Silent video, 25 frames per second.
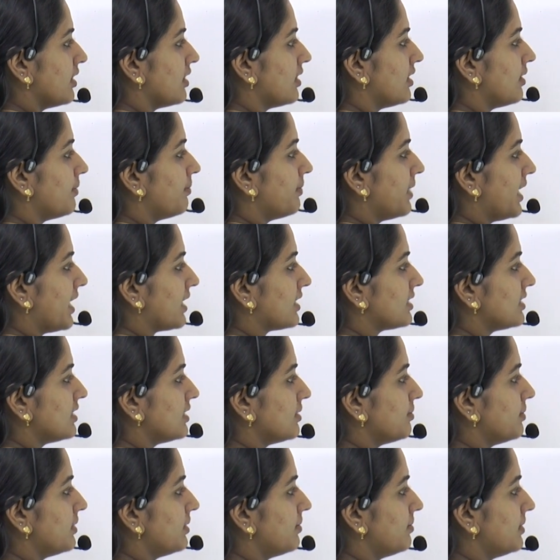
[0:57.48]
the
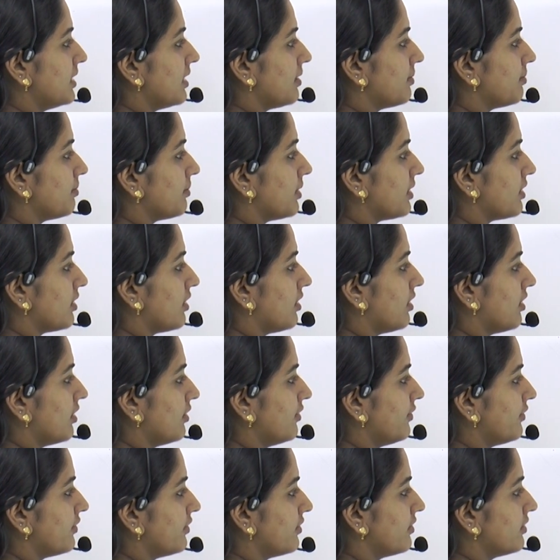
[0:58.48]
maximum number
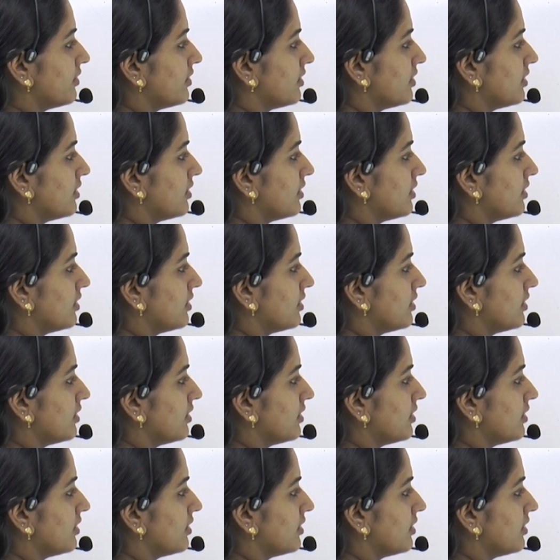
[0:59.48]
of